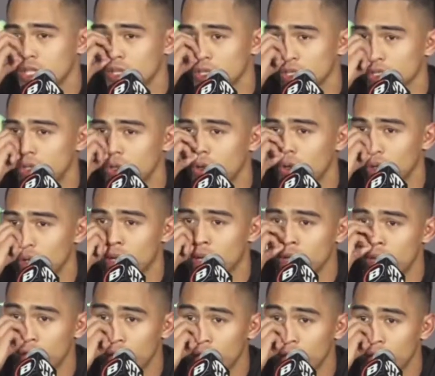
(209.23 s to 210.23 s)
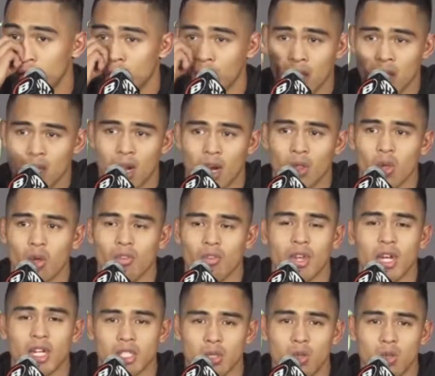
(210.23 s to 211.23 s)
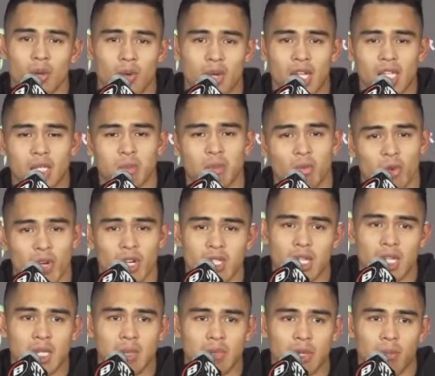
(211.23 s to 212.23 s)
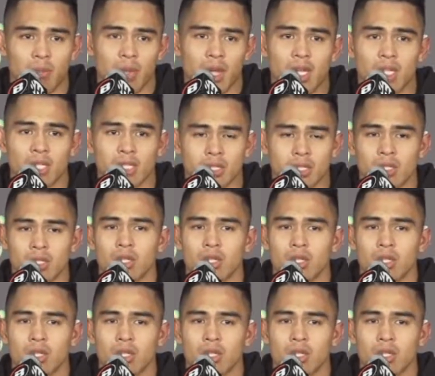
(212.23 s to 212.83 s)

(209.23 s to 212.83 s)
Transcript: So I don't know if you guys know, but that's what wrestling is my base.